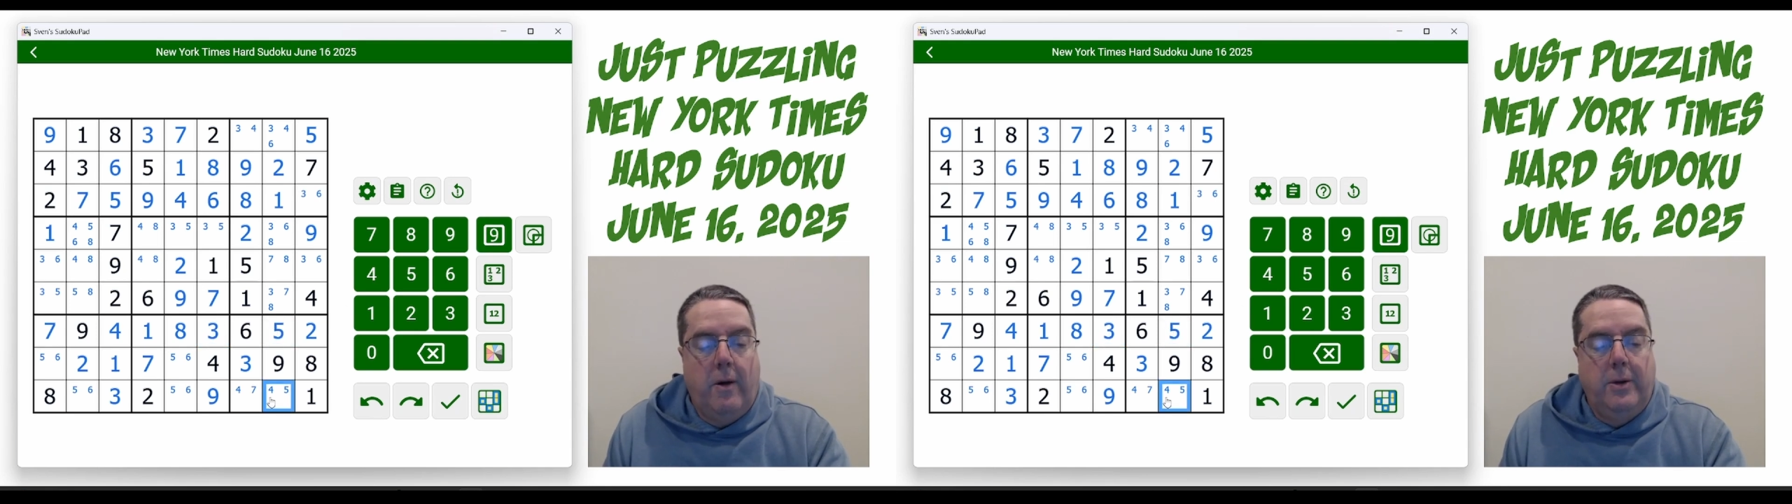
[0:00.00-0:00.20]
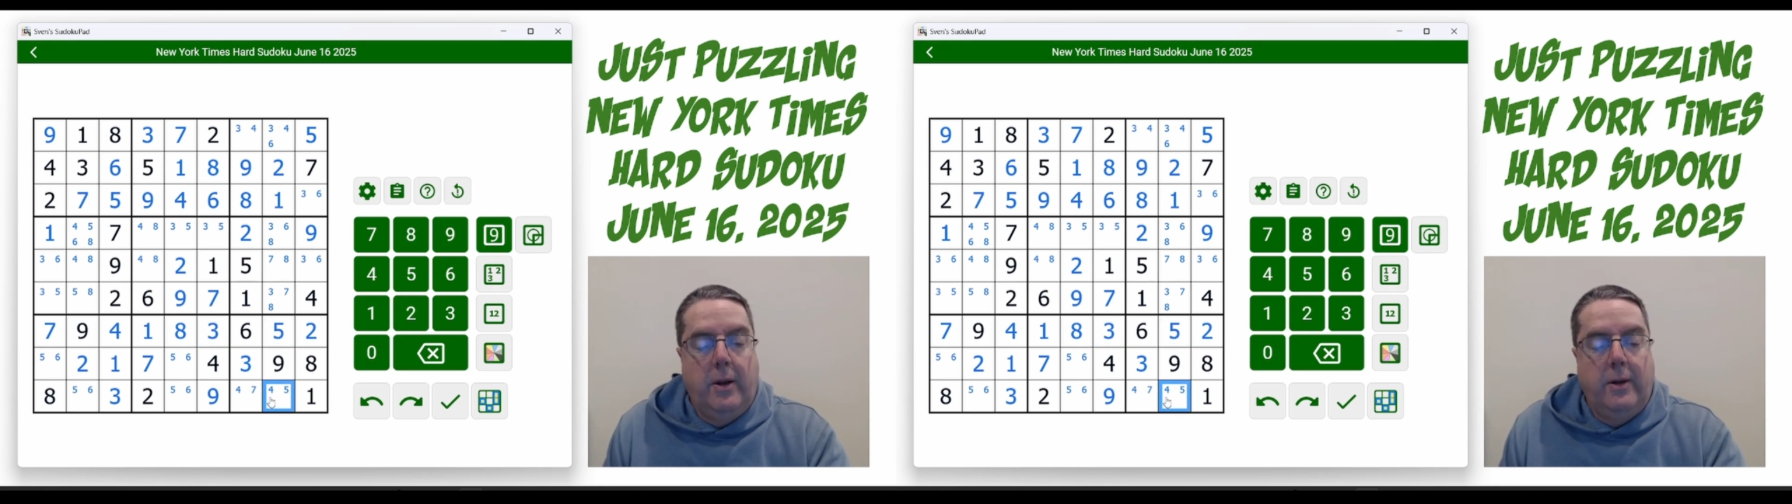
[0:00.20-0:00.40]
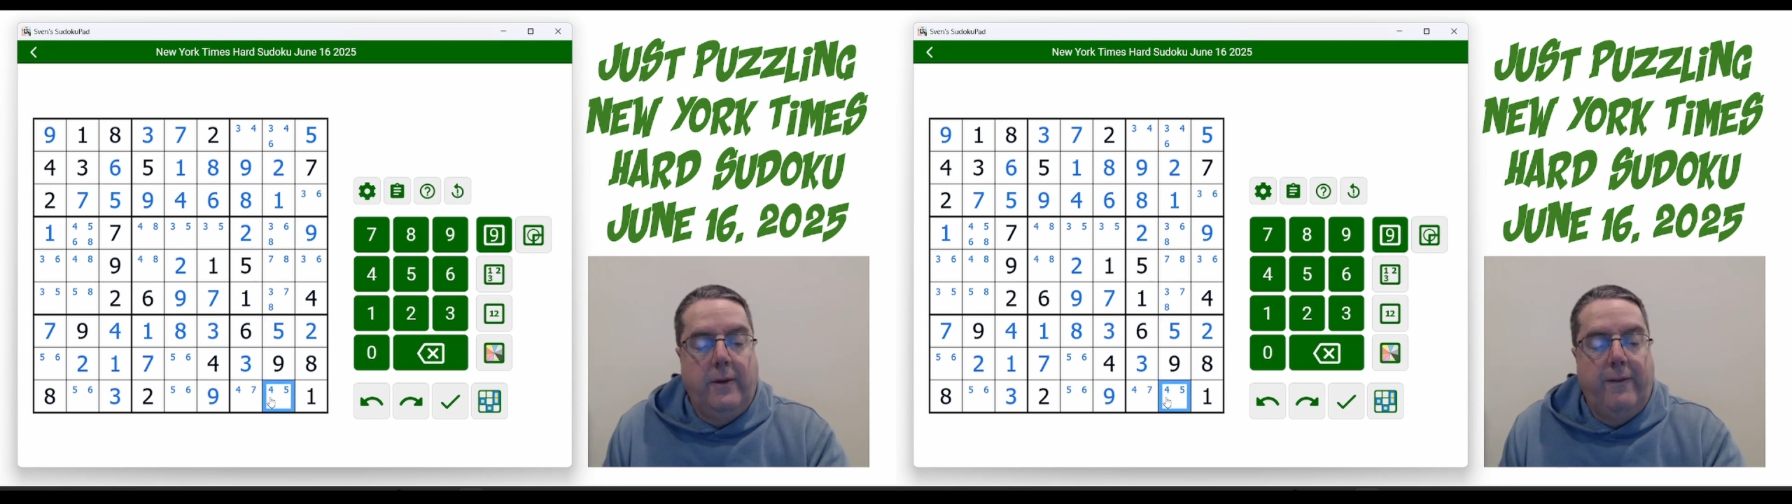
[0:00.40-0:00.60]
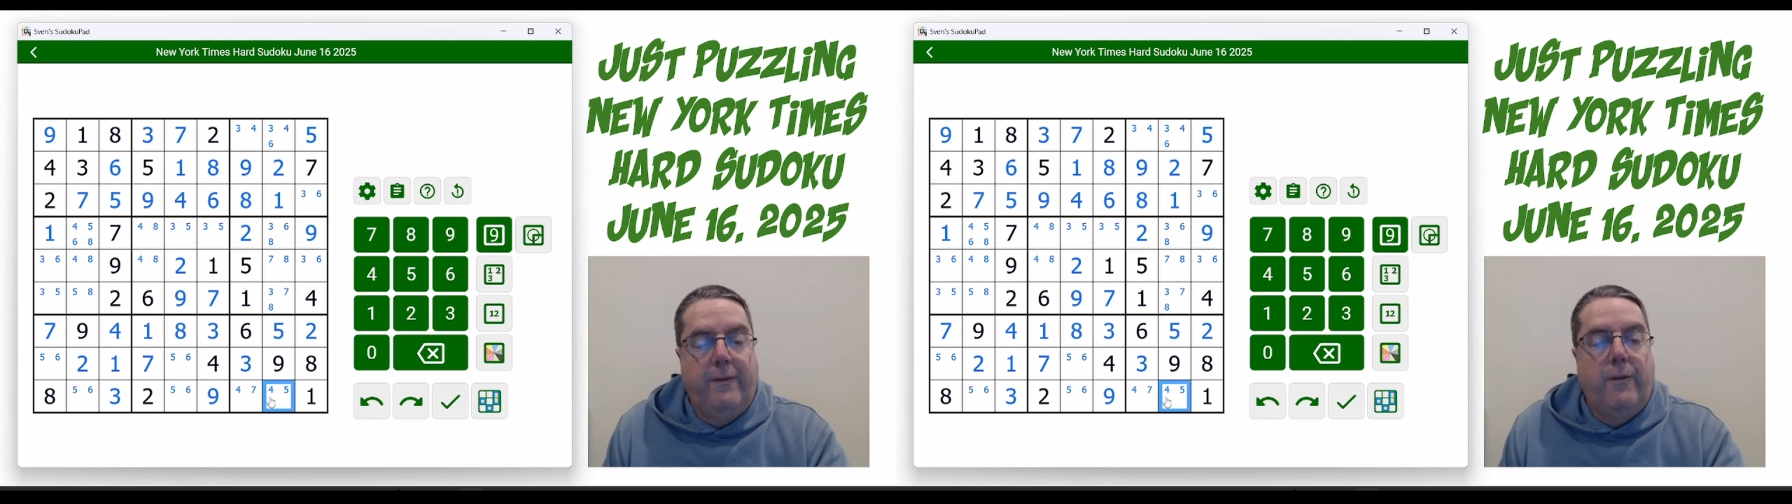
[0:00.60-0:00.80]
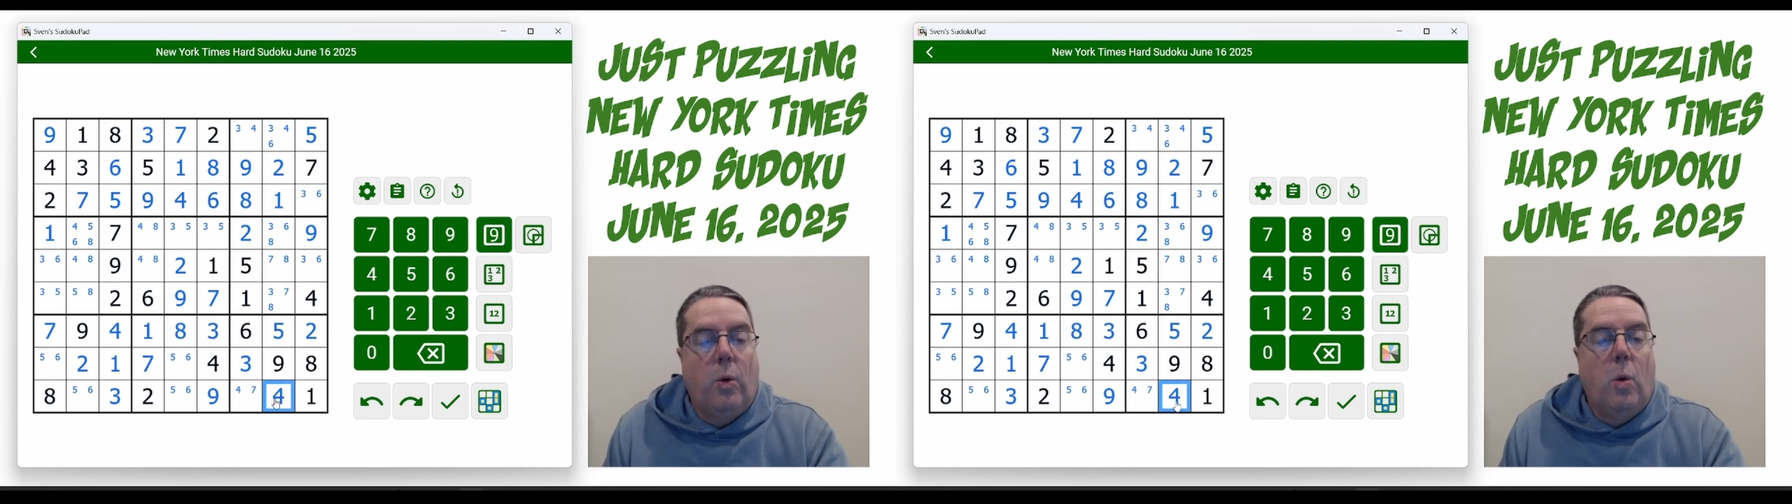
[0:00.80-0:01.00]
so that's a
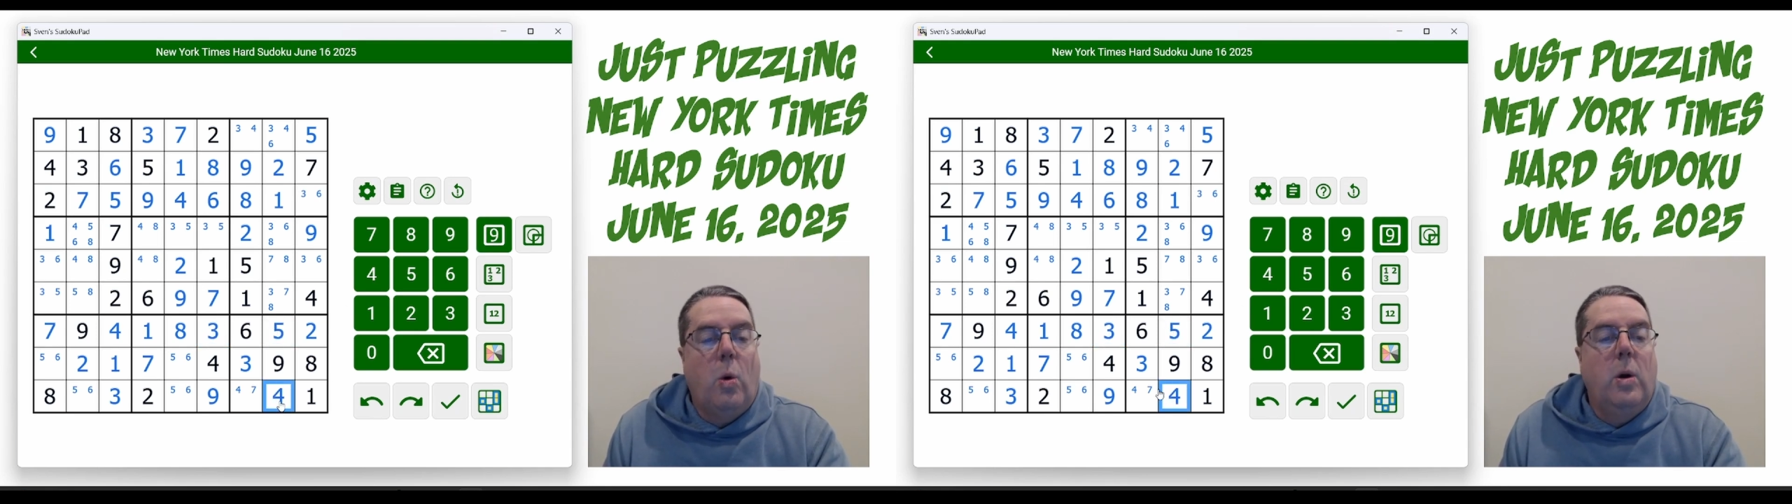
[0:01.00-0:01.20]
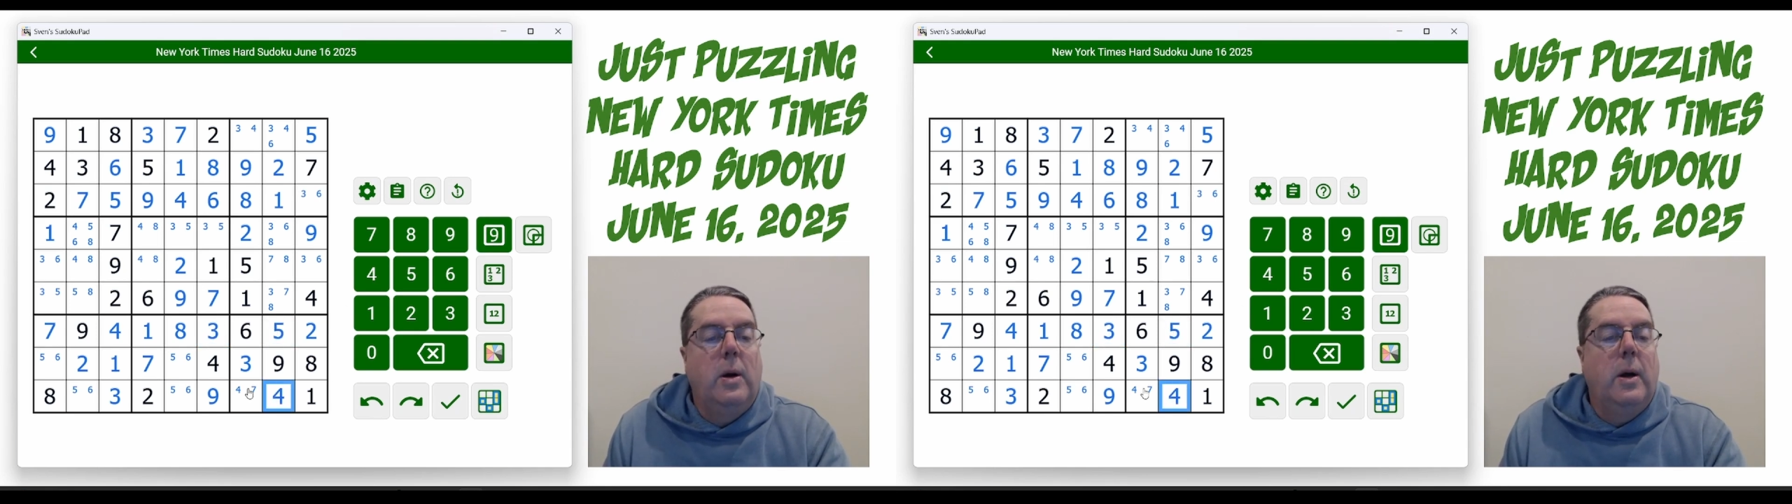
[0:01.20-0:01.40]
4,